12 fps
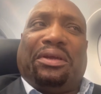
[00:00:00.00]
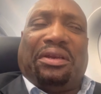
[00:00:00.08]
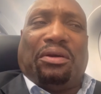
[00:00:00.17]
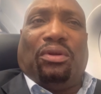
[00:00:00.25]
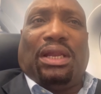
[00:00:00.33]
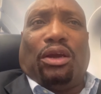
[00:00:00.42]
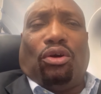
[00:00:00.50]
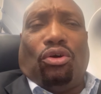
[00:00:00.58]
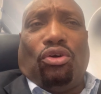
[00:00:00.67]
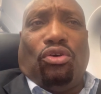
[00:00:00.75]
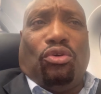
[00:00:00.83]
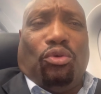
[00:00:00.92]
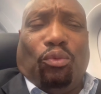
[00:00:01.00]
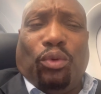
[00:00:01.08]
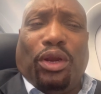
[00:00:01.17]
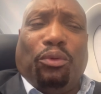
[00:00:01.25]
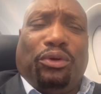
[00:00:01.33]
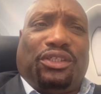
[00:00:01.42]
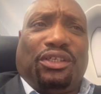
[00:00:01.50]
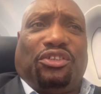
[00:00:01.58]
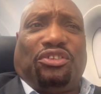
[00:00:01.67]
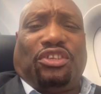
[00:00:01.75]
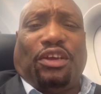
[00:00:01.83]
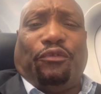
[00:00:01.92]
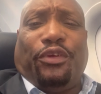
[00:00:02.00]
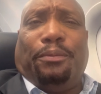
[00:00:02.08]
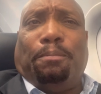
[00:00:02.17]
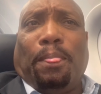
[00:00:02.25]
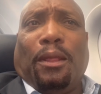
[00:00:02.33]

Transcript: They were like, oh, well, it was just 7